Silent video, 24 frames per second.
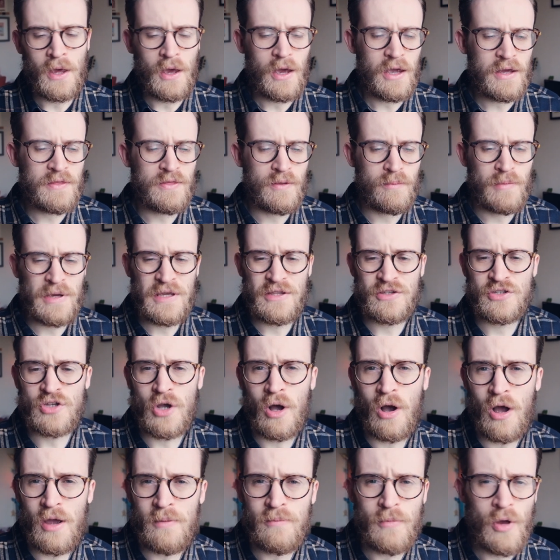In the
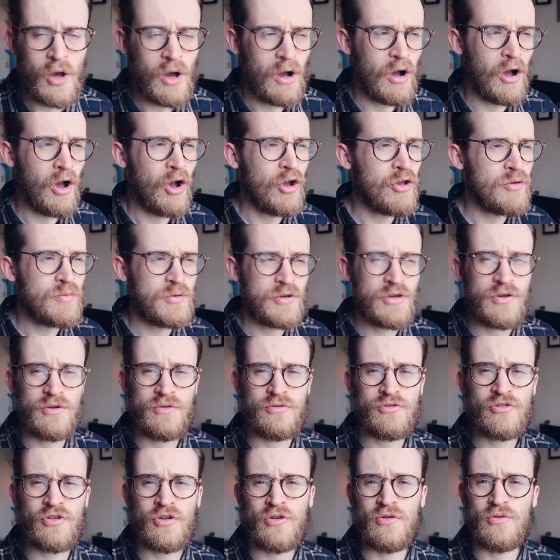meantime, I hope you
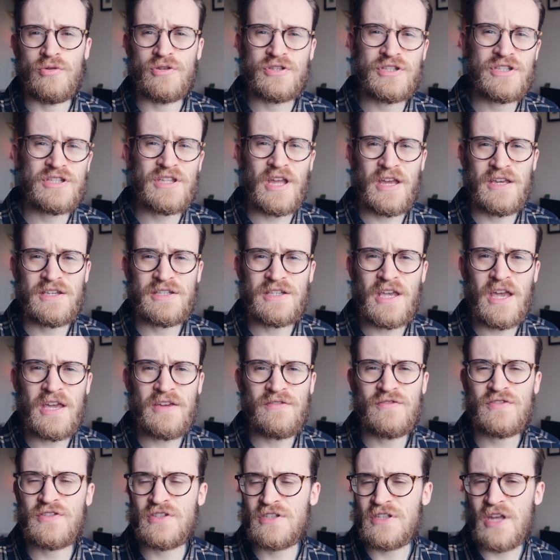do stay
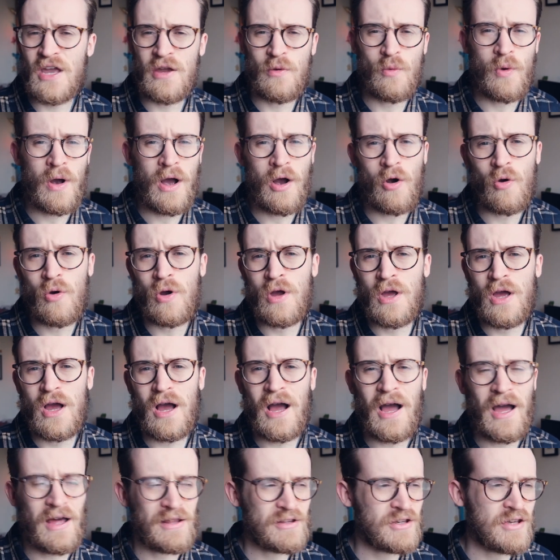safe, stay well,
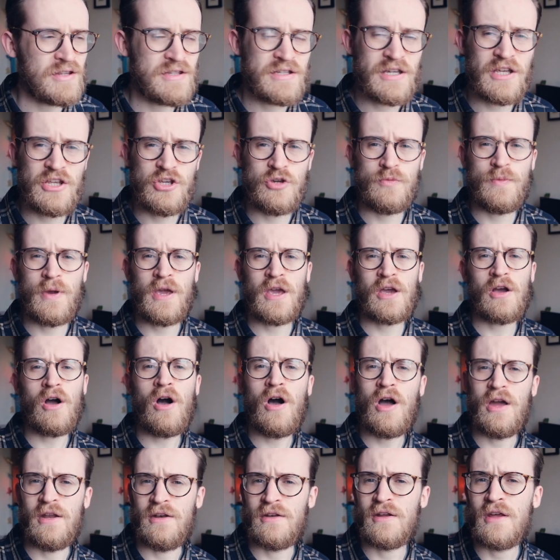and continue being
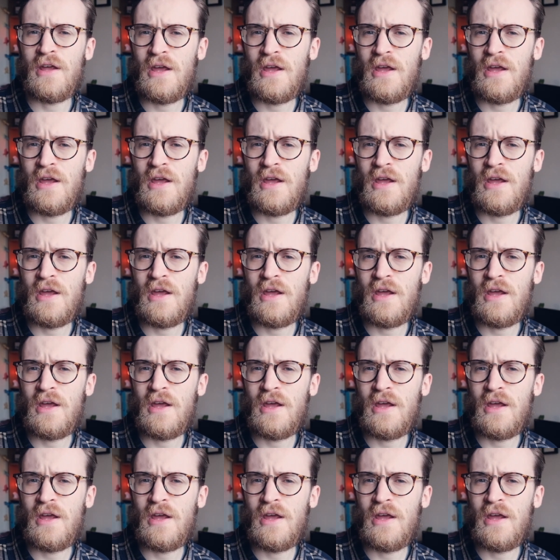kind.